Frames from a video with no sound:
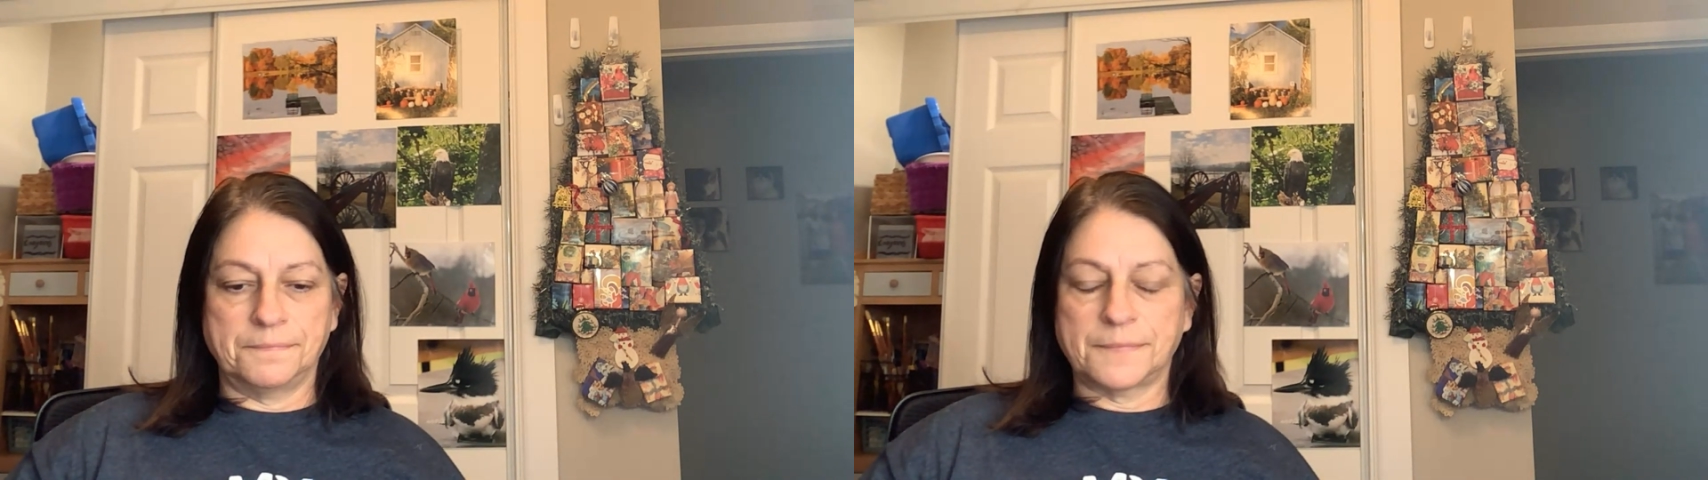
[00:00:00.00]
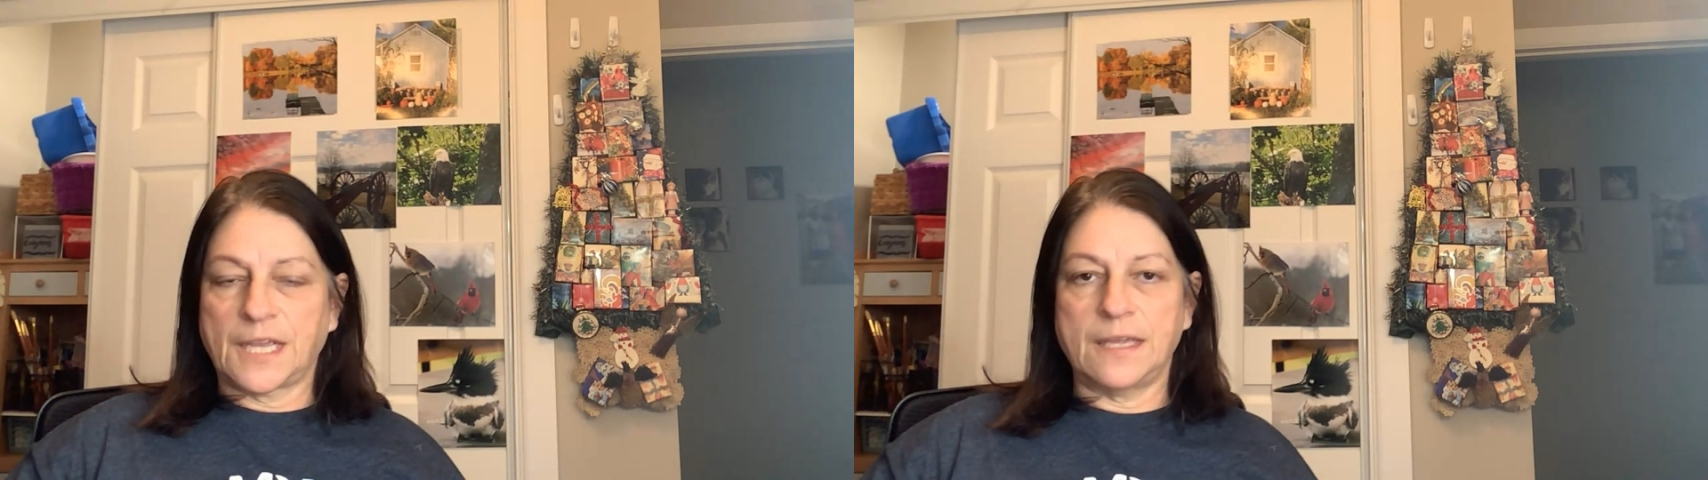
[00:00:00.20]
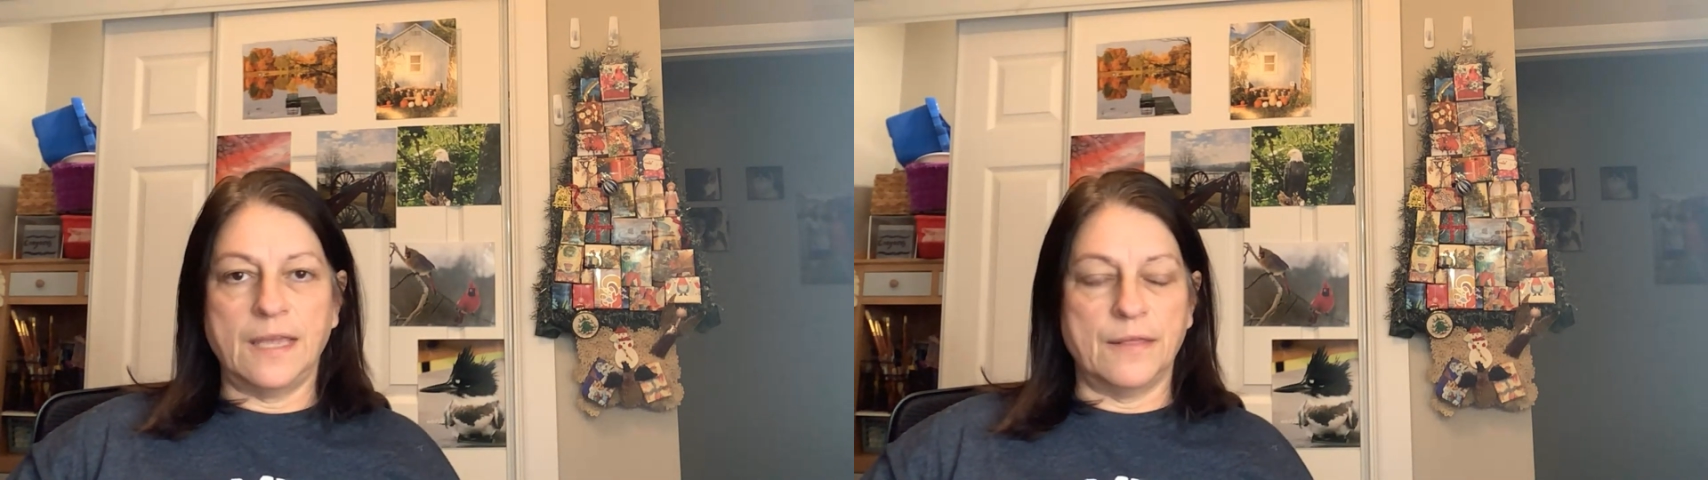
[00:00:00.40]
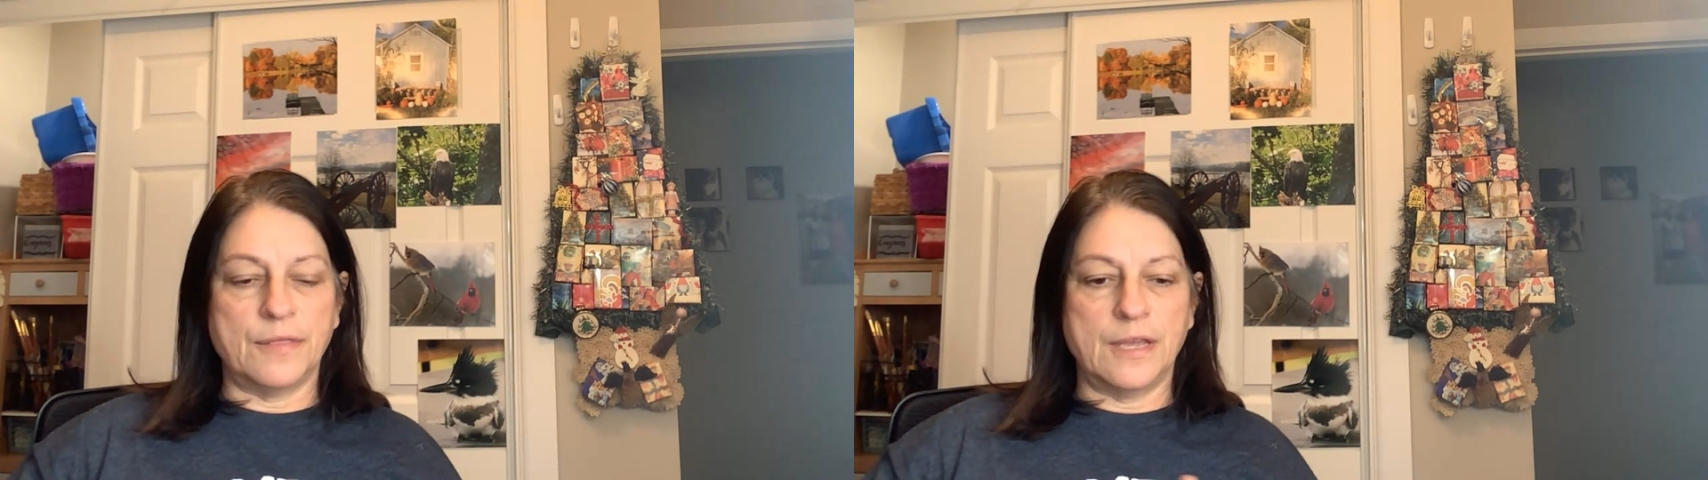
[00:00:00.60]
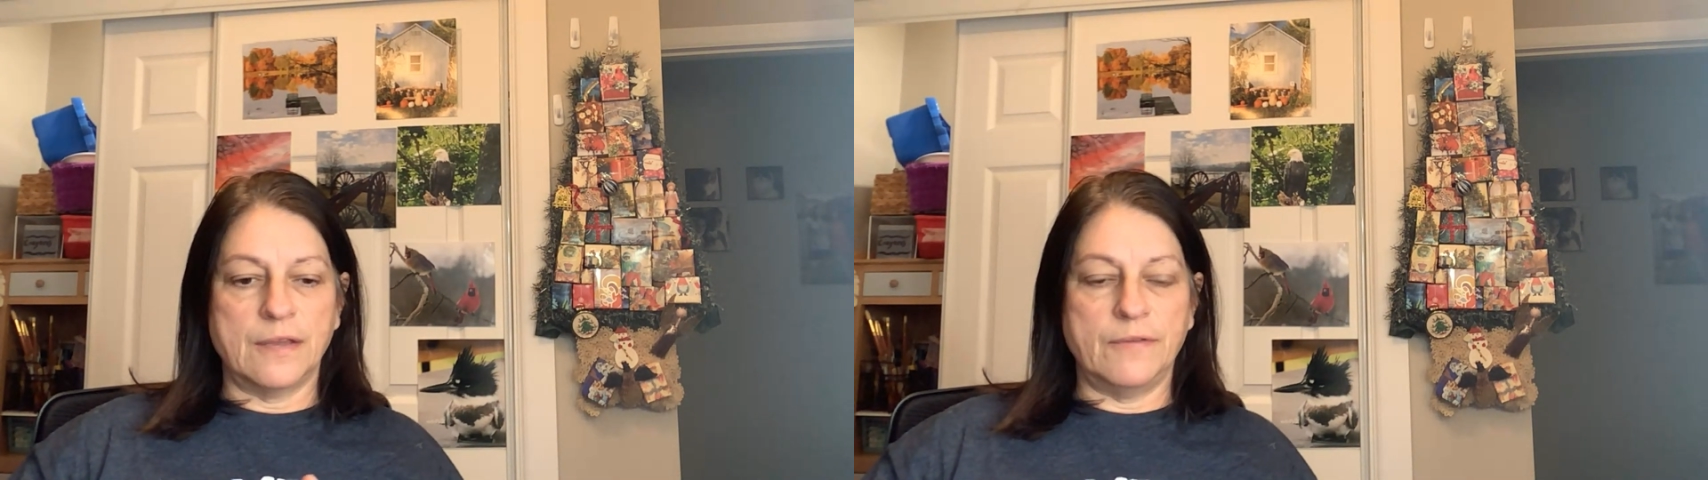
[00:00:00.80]
I can't
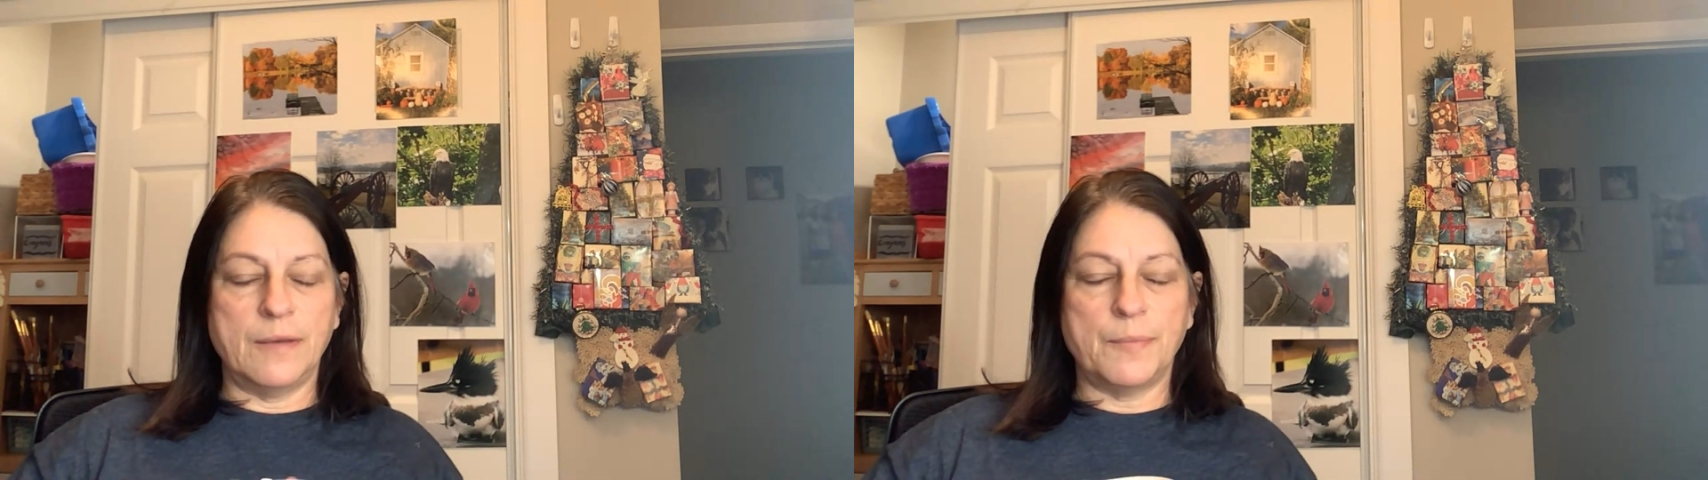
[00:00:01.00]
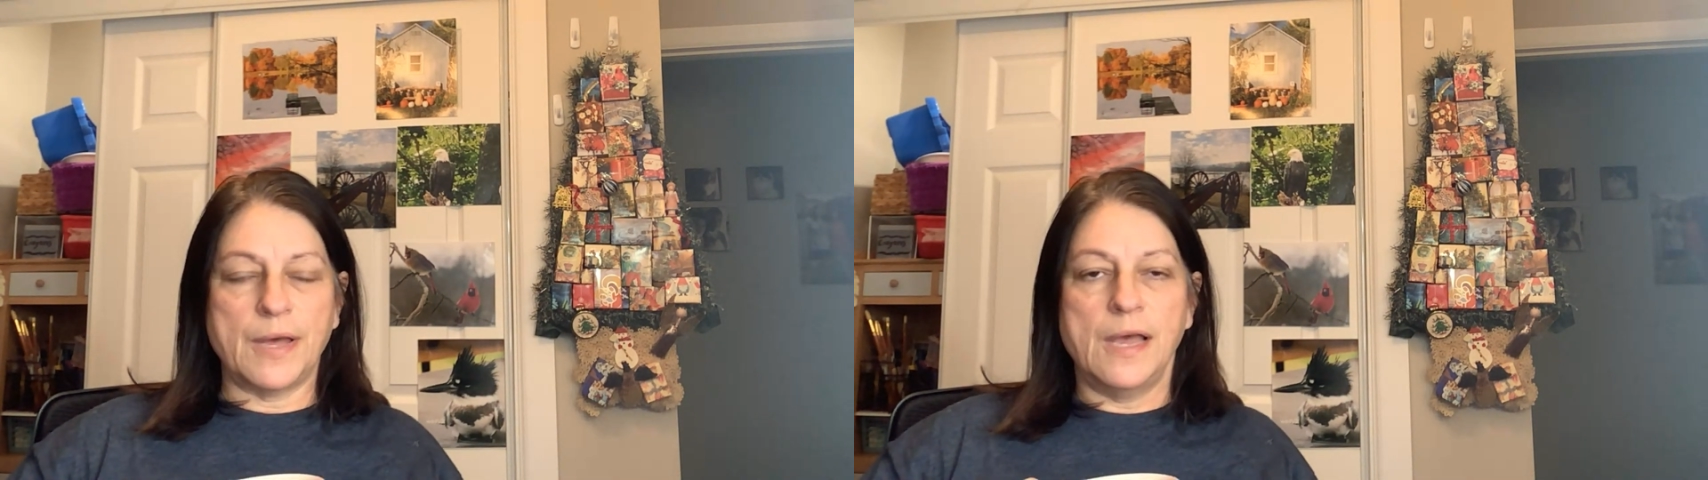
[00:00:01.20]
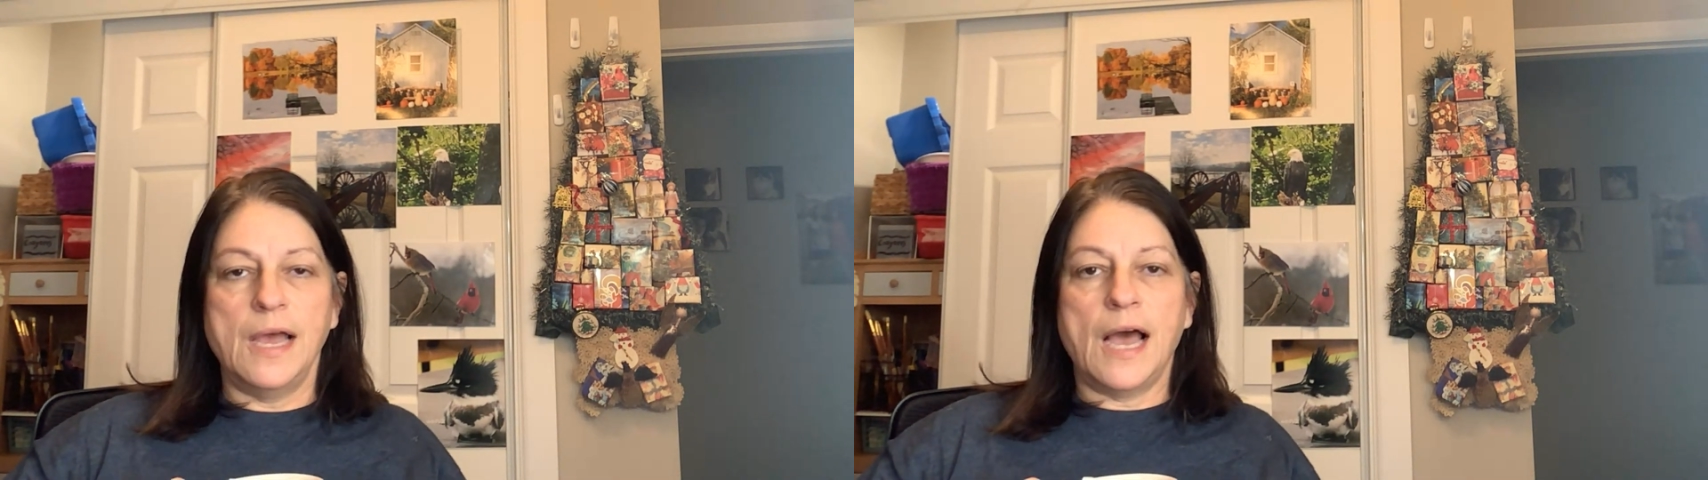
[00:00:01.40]
think of it, but